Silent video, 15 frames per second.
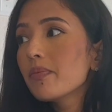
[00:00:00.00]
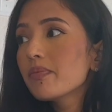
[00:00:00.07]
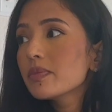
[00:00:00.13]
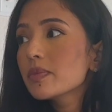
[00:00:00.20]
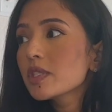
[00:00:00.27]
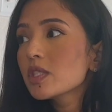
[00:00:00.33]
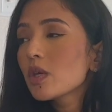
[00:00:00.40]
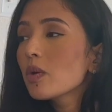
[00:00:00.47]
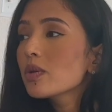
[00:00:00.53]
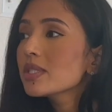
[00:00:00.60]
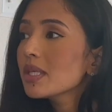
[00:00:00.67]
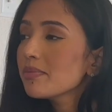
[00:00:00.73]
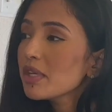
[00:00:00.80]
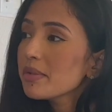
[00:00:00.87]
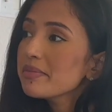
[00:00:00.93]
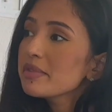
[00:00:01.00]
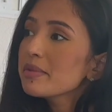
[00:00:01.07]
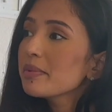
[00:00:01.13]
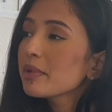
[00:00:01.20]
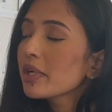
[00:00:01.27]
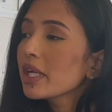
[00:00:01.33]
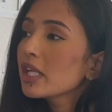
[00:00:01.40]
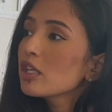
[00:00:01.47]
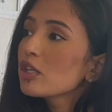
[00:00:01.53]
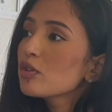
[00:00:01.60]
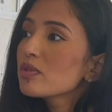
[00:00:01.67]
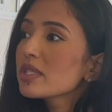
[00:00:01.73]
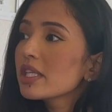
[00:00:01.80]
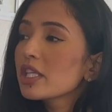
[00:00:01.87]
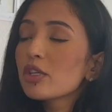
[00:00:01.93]
So sometimes people kind of
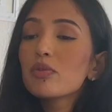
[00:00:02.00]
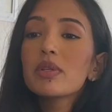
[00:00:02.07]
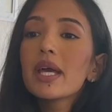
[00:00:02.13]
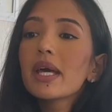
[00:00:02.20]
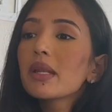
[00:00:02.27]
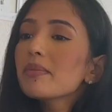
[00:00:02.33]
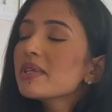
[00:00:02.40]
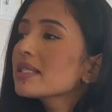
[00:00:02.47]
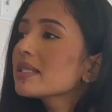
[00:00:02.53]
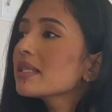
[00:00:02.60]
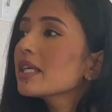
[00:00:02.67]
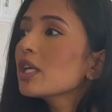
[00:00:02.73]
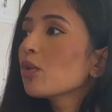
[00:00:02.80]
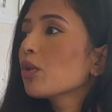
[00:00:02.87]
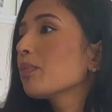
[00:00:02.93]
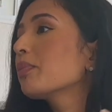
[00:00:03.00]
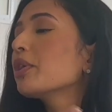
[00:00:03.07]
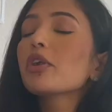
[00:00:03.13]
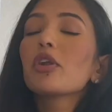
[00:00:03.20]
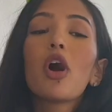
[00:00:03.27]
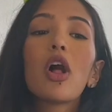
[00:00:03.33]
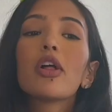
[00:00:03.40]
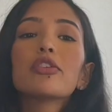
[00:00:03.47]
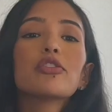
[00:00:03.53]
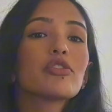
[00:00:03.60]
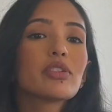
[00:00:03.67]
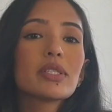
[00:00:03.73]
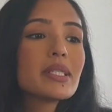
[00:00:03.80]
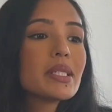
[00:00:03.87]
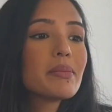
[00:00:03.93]
use it unanimously or put it all under
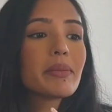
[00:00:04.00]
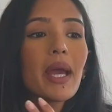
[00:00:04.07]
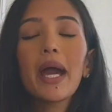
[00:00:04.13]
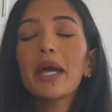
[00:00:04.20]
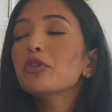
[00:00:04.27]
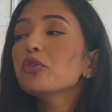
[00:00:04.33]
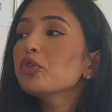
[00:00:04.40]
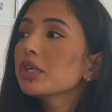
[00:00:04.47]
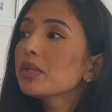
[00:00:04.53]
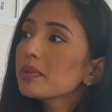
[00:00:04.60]
the same category,